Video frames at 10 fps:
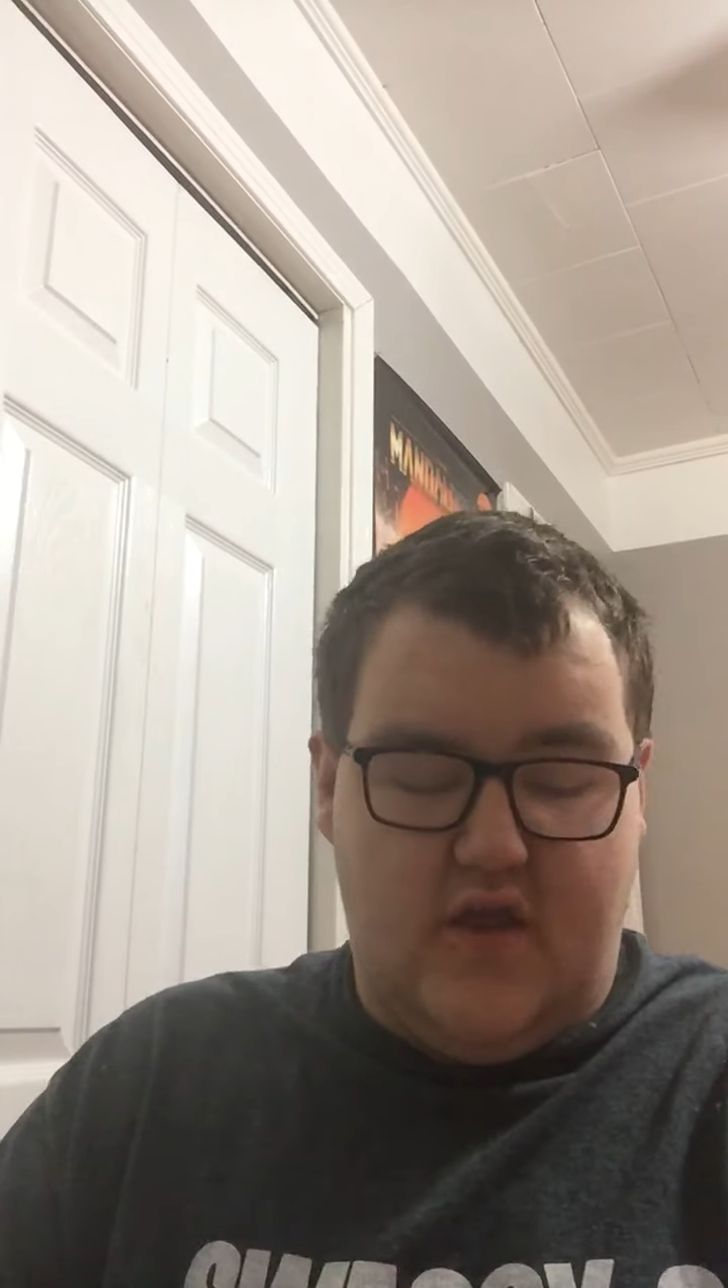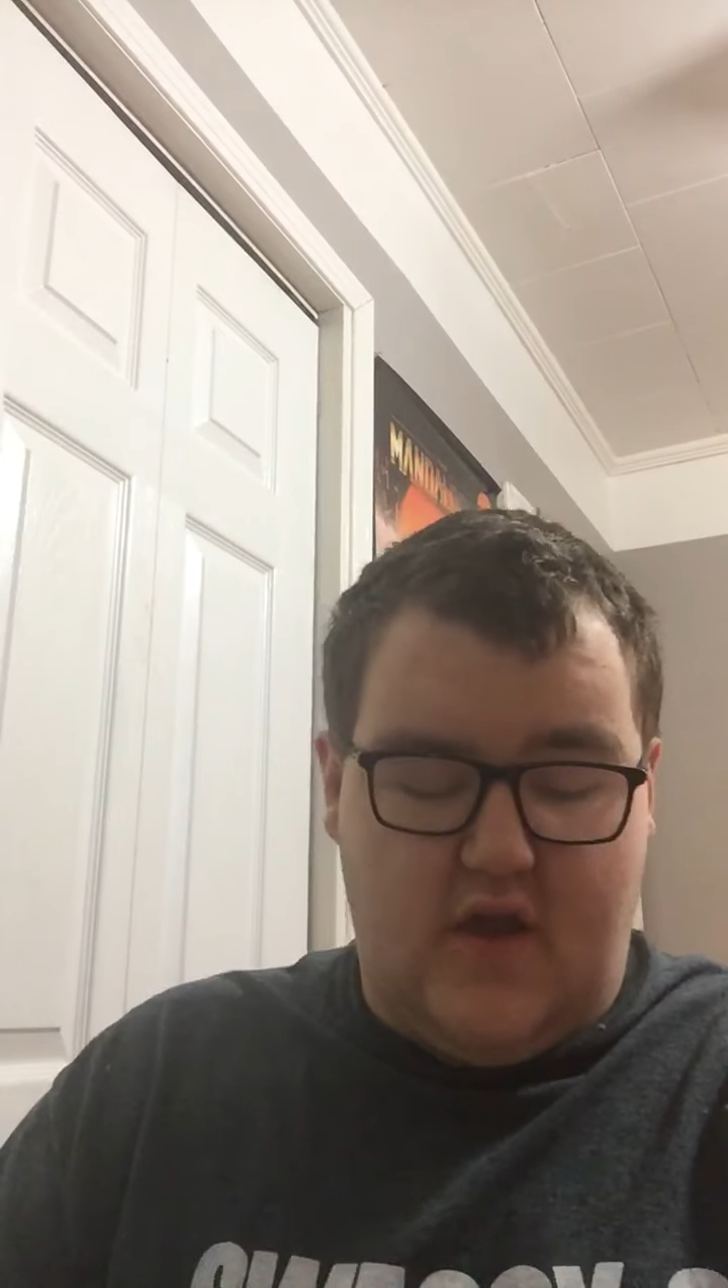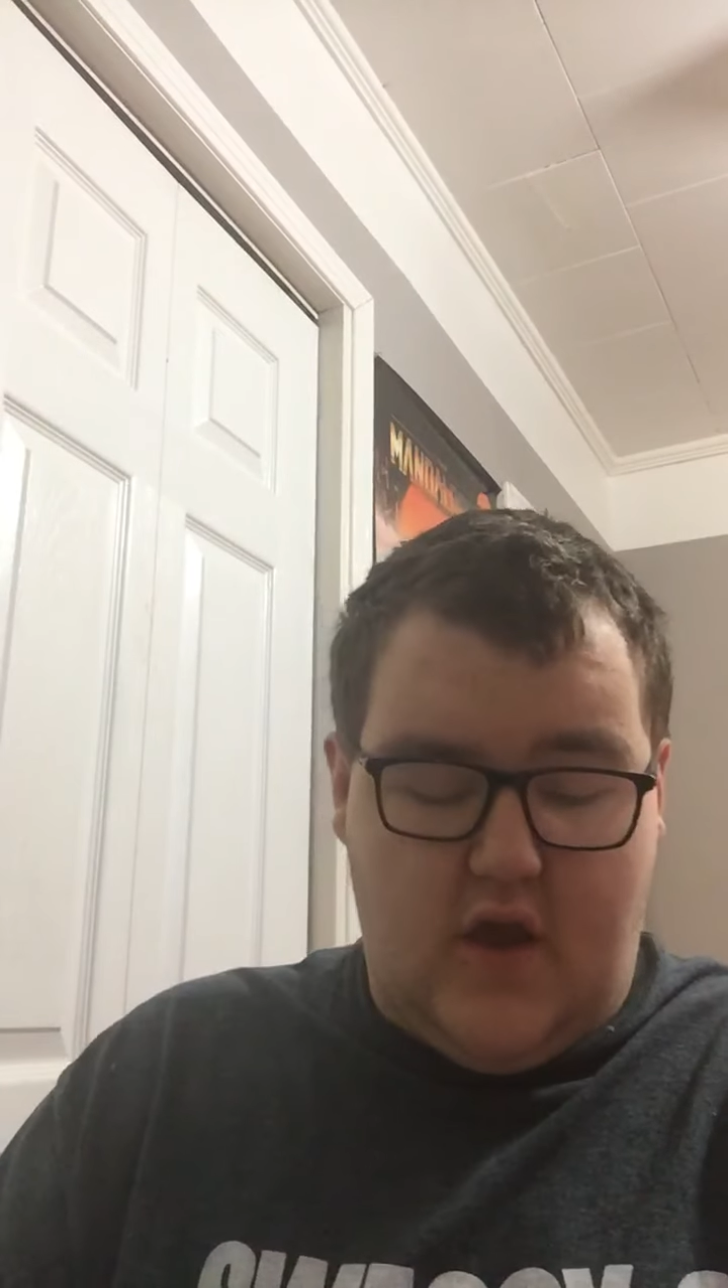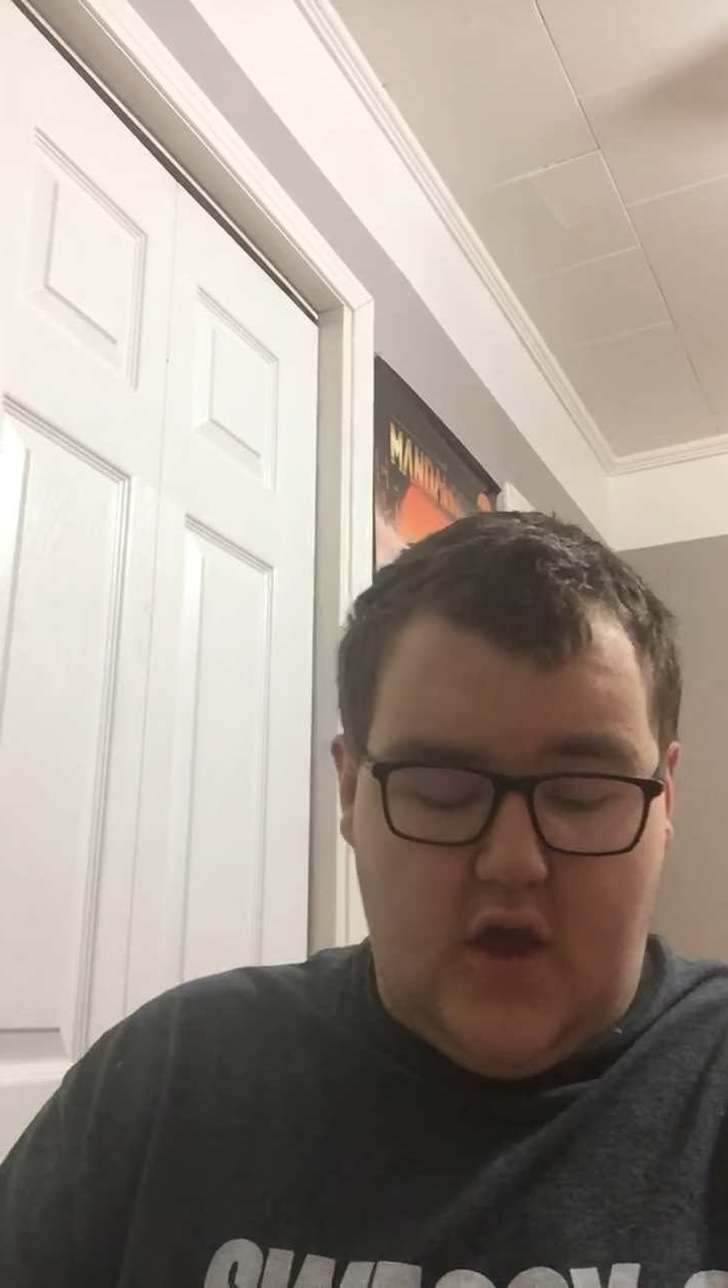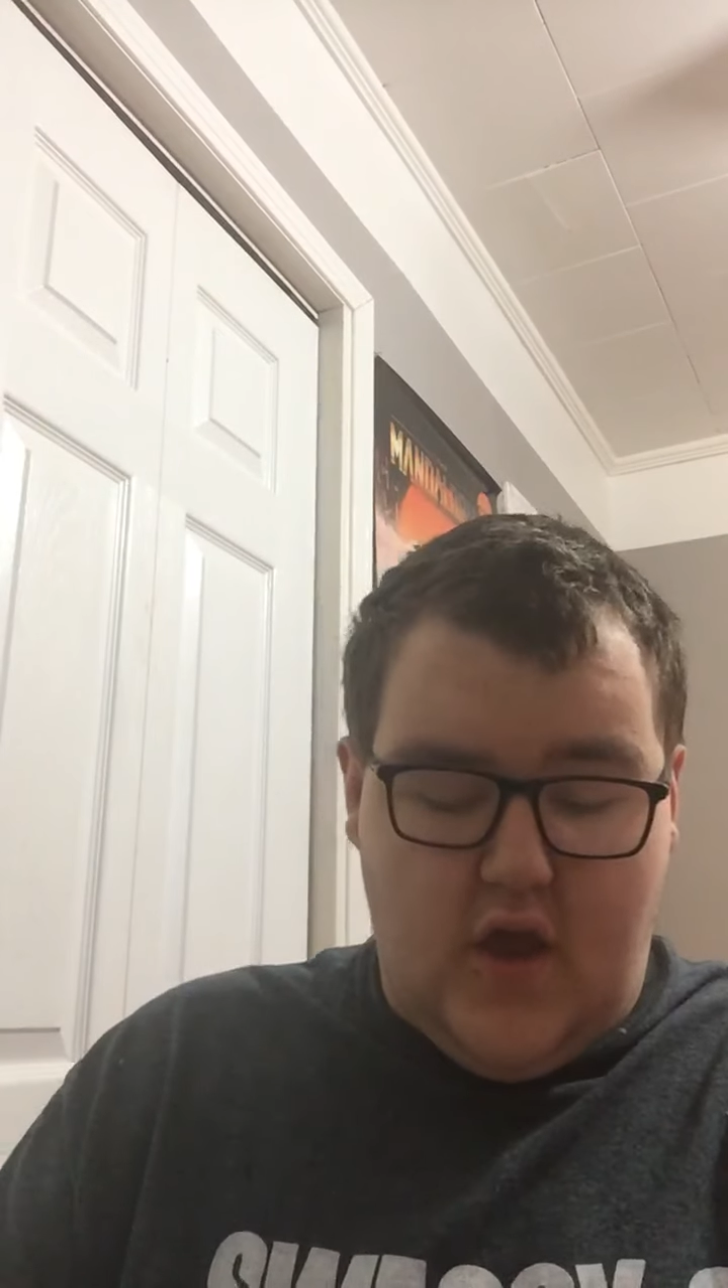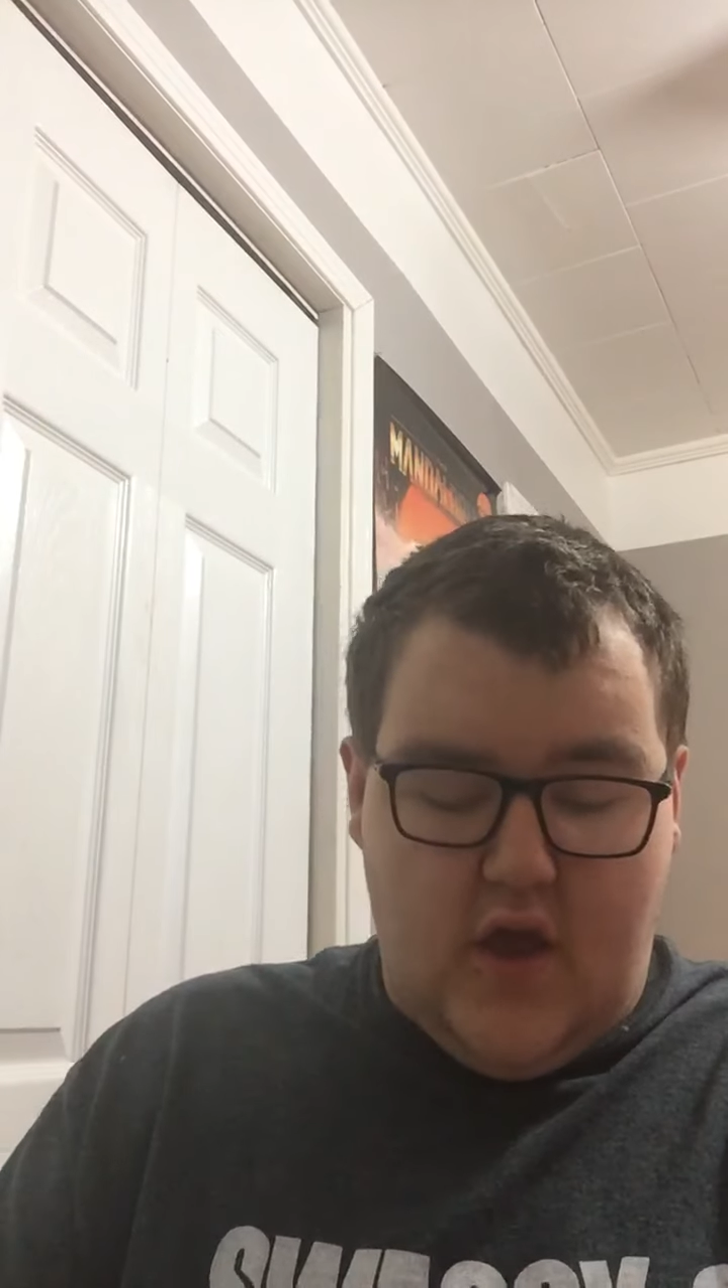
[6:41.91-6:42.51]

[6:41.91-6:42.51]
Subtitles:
he's like